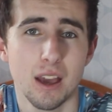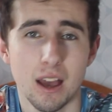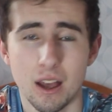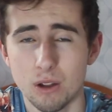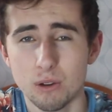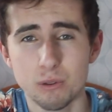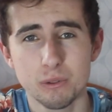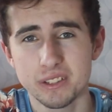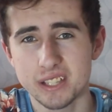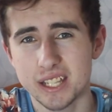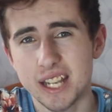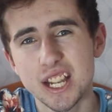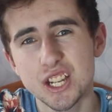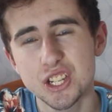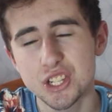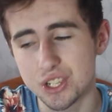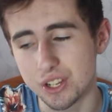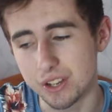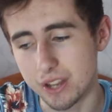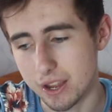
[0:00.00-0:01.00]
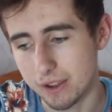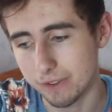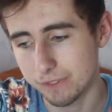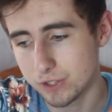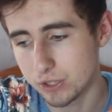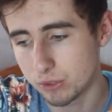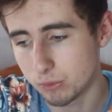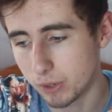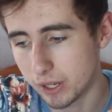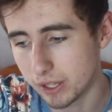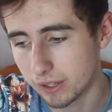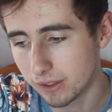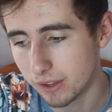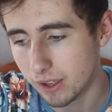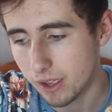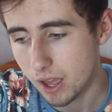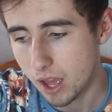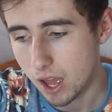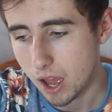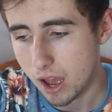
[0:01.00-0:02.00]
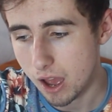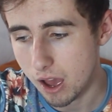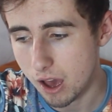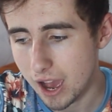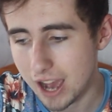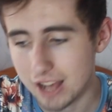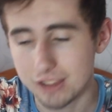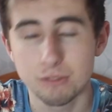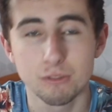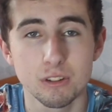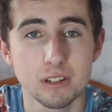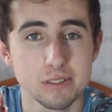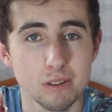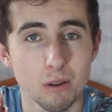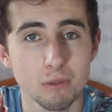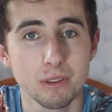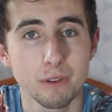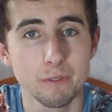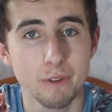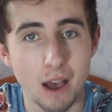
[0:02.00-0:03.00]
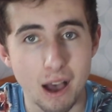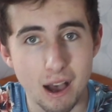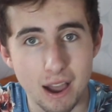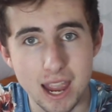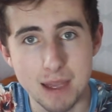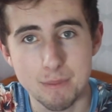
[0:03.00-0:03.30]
a hallucination, if you will, uh, as a result of high